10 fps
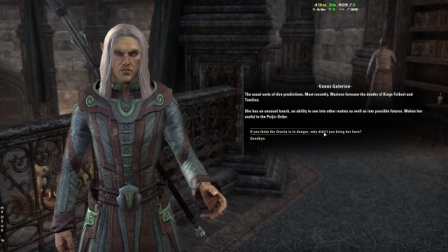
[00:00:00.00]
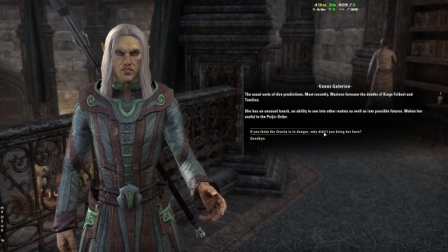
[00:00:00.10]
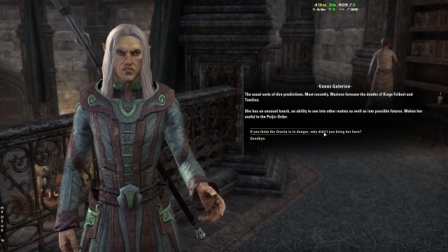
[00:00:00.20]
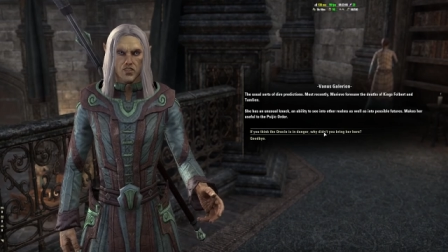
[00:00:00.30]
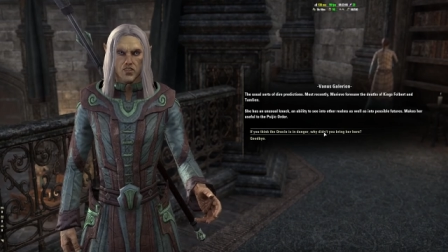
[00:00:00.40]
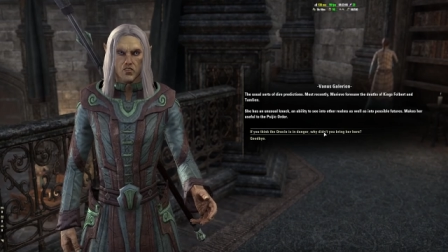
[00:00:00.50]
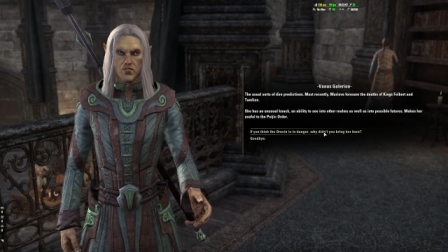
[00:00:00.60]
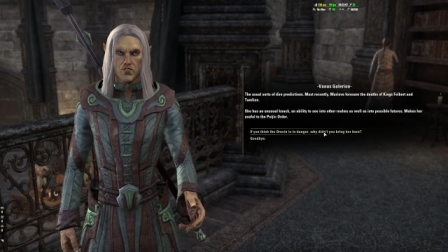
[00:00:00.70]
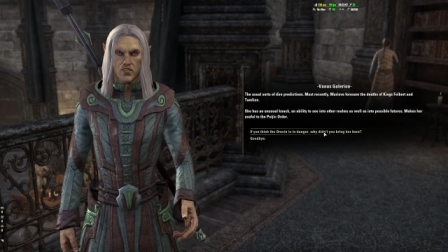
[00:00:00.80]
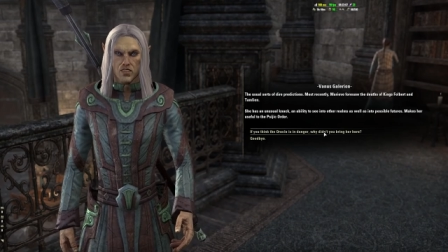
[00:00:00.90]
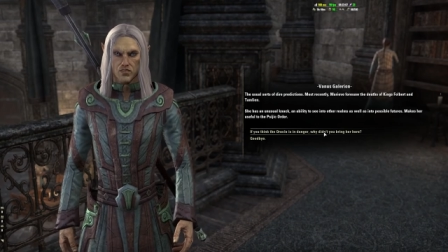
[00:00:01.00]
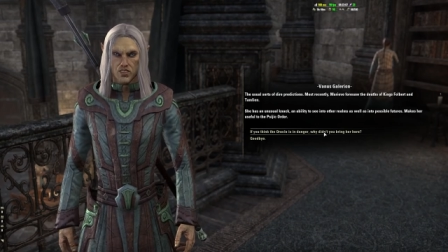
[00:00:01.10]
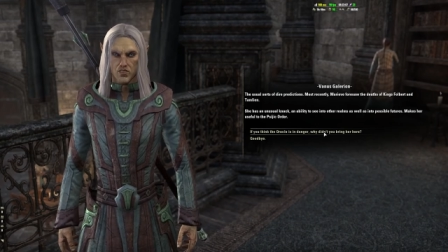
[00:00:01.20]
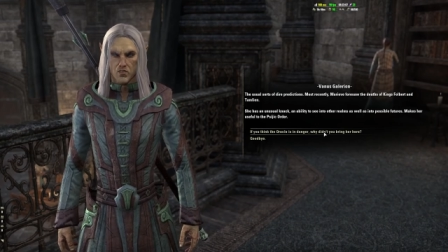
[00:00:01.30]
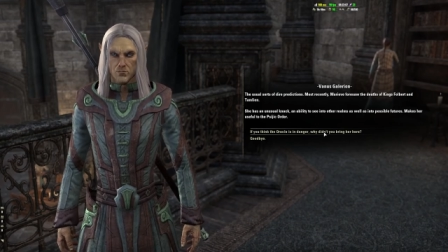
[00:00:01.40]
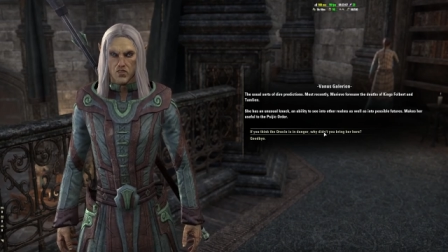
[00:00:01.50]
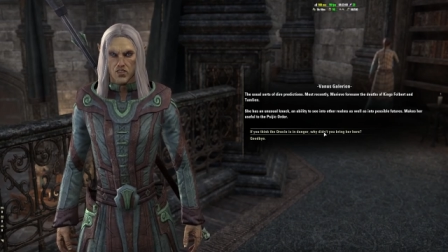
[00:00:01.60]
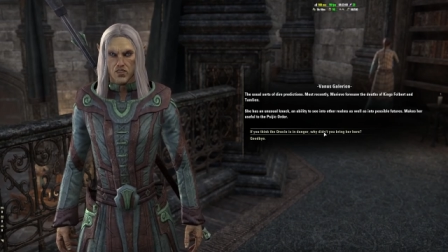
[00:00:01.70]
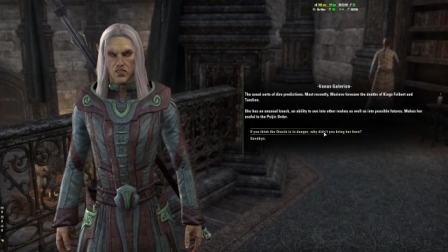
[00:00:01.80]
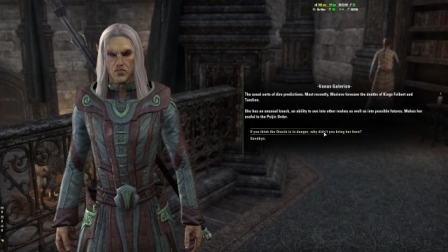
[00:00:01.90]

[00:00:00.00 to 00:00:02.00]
makes her useful to the Psijic Order.